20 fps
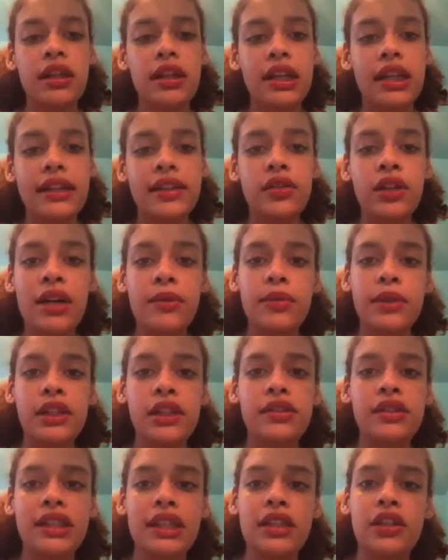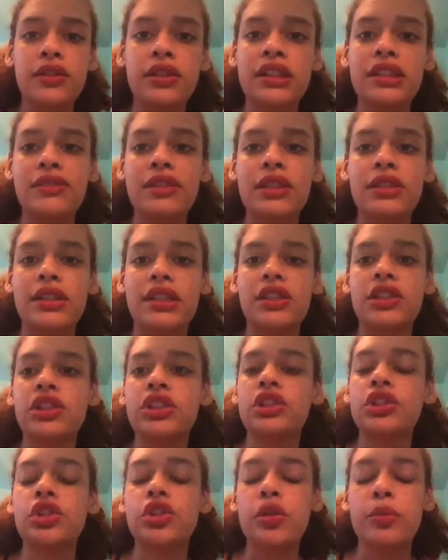And I do have Windows, and I know Windows are
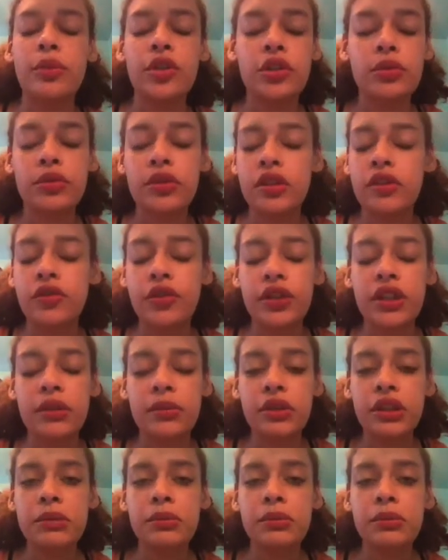so much more affordable,